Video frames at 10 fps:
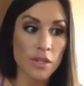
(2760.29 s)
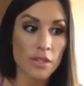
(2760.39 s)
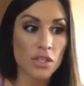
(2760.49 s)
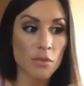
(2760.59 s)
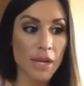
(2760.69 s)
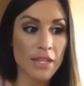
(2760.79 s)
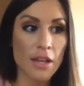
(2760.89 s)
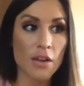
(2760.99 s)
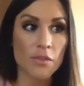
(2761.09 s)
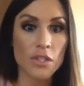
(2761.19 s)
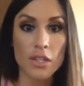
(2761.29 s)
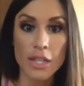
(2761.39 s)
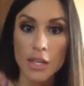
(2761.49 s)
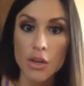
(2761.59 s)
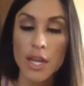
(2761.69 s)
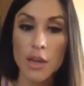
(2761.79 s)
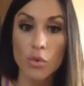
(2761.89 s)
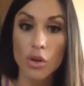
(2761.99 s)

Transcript: transition myself into like, okay,